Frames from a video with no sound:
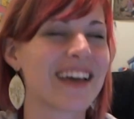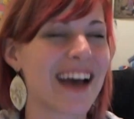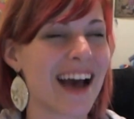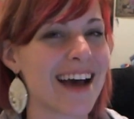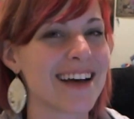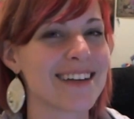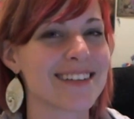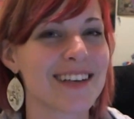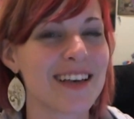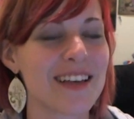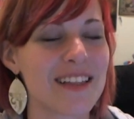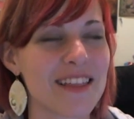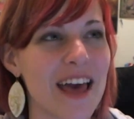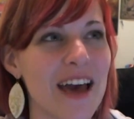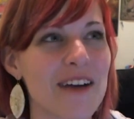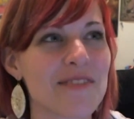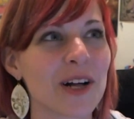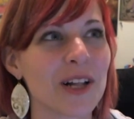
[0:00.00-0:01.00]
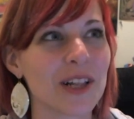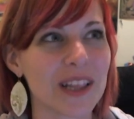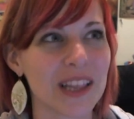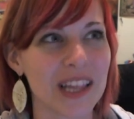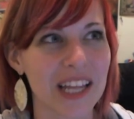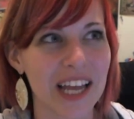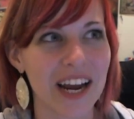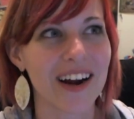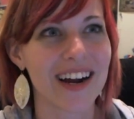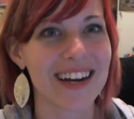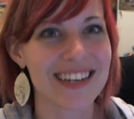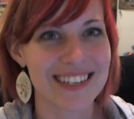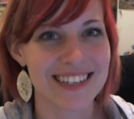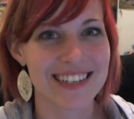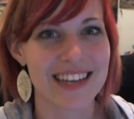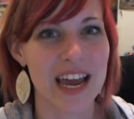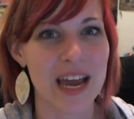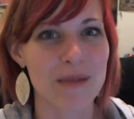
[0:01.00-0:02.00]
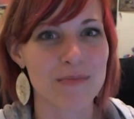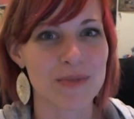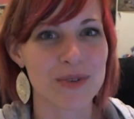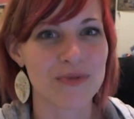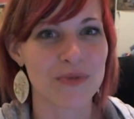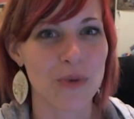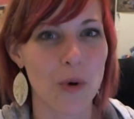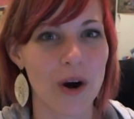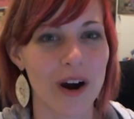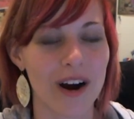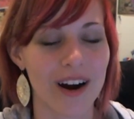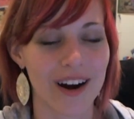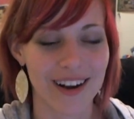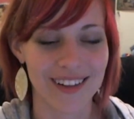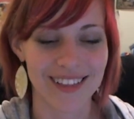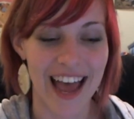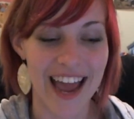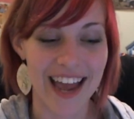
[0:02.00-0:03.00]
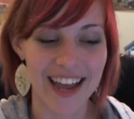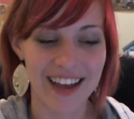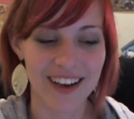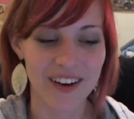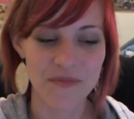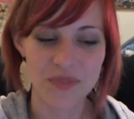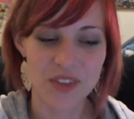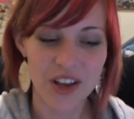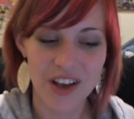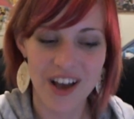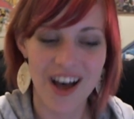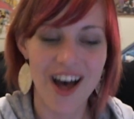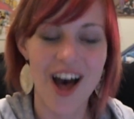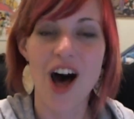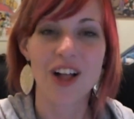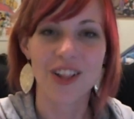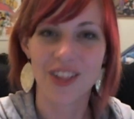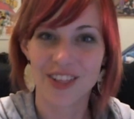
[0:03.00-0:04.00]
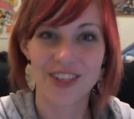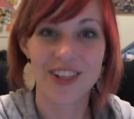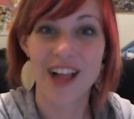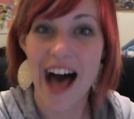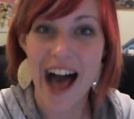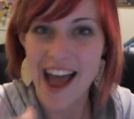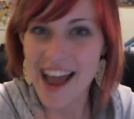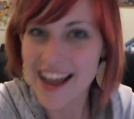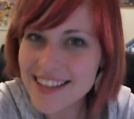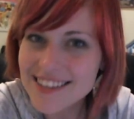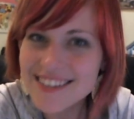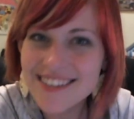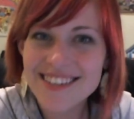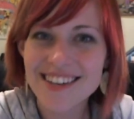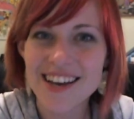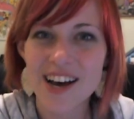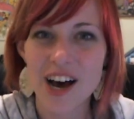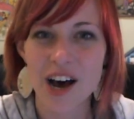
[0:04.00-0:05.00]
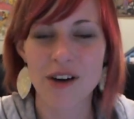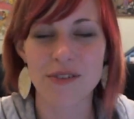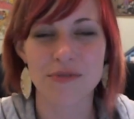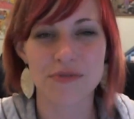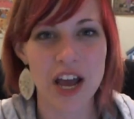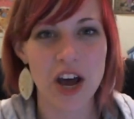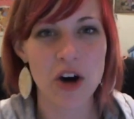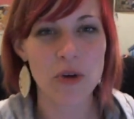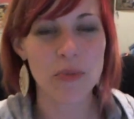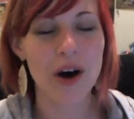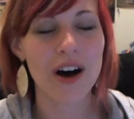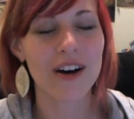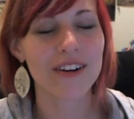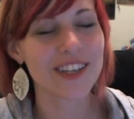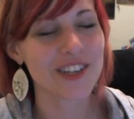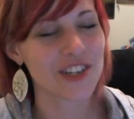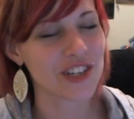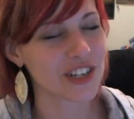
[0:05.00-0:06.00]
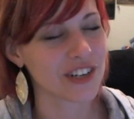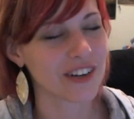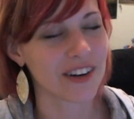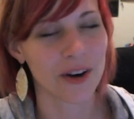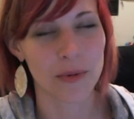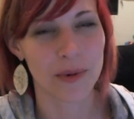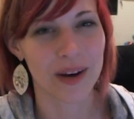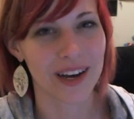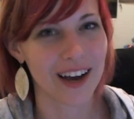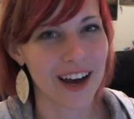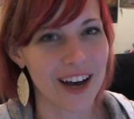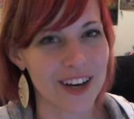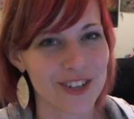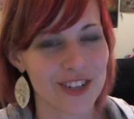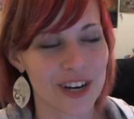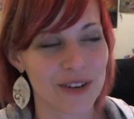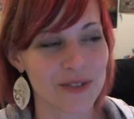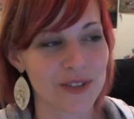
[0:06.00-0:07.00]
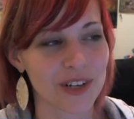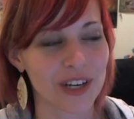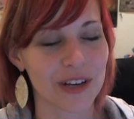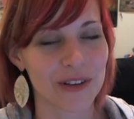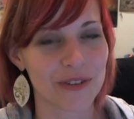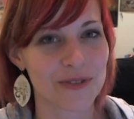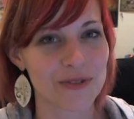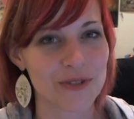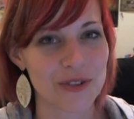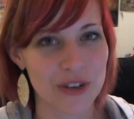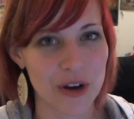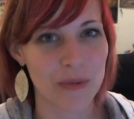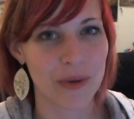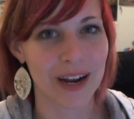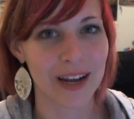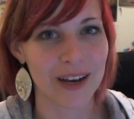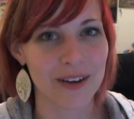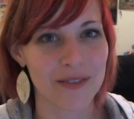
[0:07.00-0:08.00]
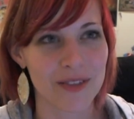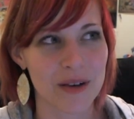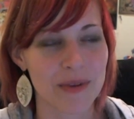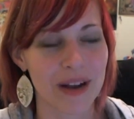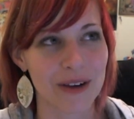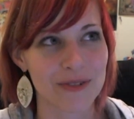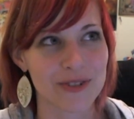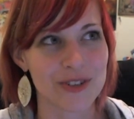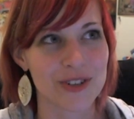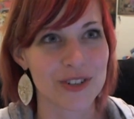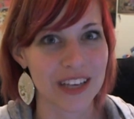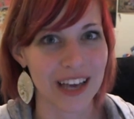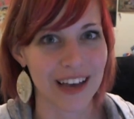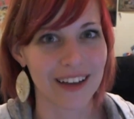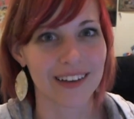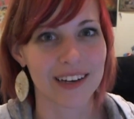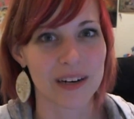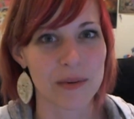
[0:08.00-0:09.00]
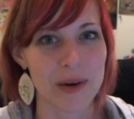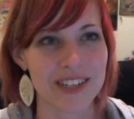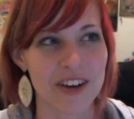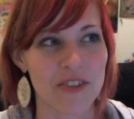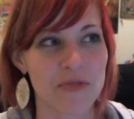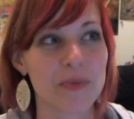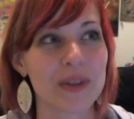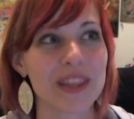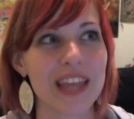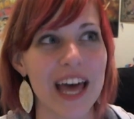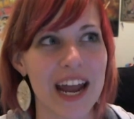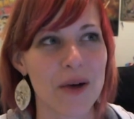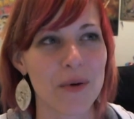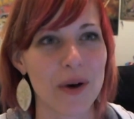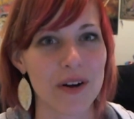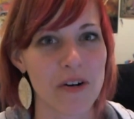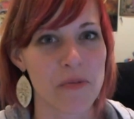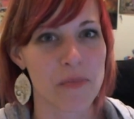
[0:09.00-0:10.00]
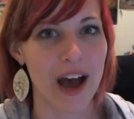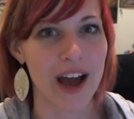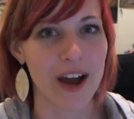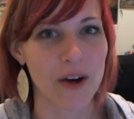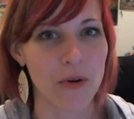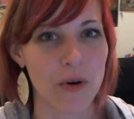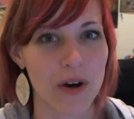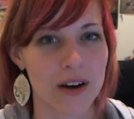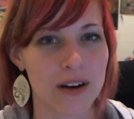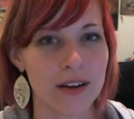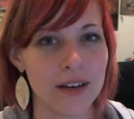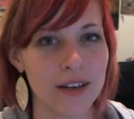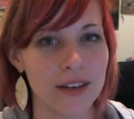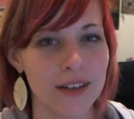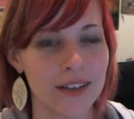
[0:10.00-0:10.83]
guys, they have hilarious names for like lines of nail polish. Oh my gosh, I was looking through so many of them I was just giggling to myself. But then I wound up buying one.